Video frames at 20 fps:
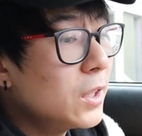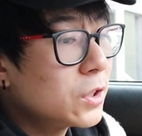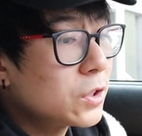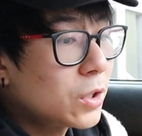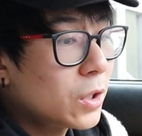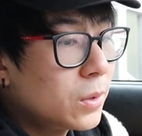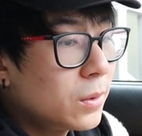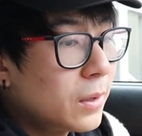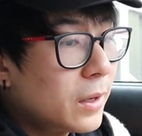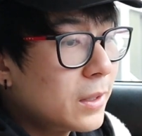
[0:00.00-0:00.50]

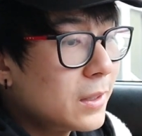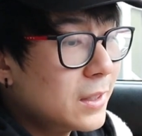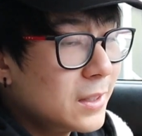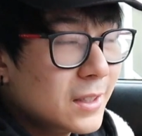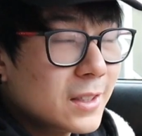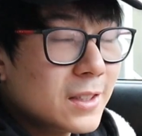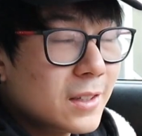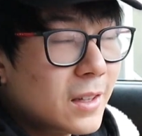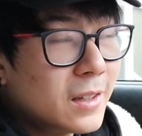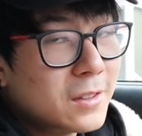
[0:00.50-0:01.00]
So
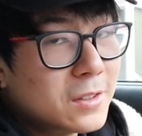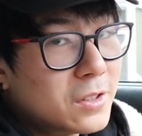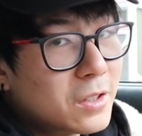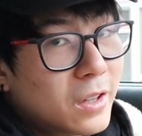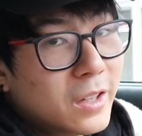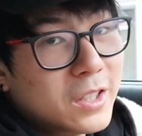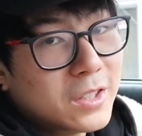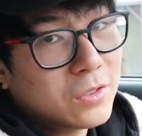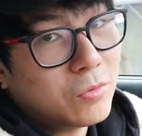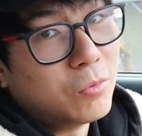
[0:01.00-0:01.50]
it is
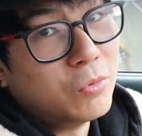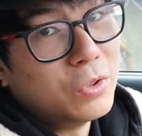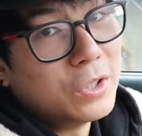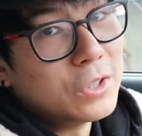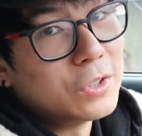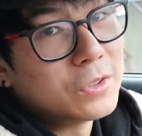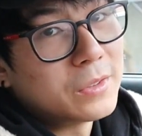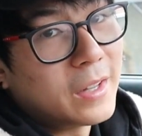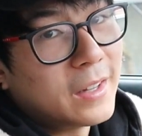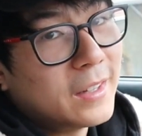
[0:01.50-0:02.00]
a
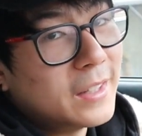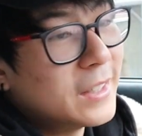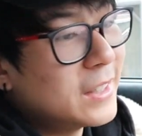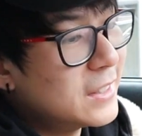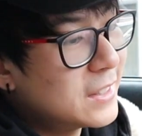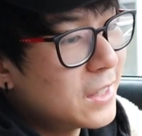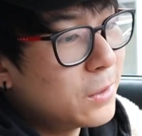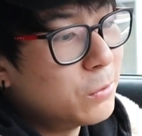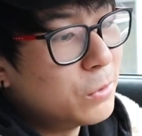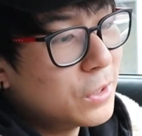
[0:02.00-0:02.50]
real
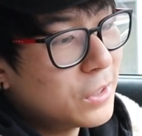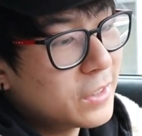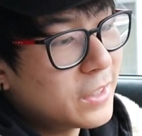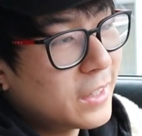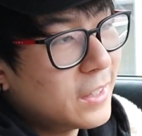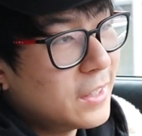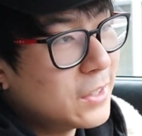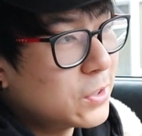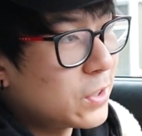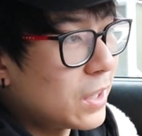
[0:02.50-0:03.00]

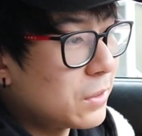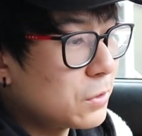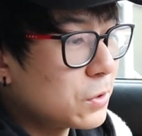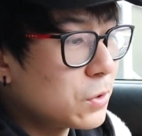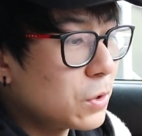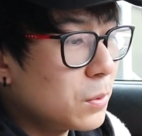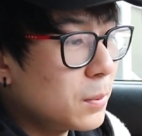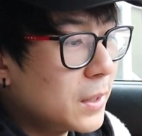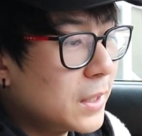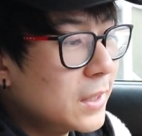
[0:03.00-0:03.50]
daily driver
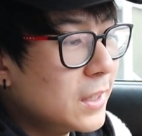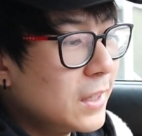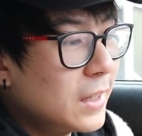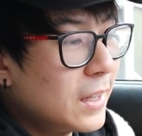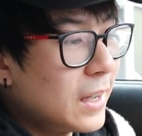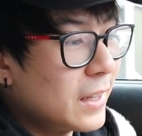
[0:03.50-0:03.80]
for me.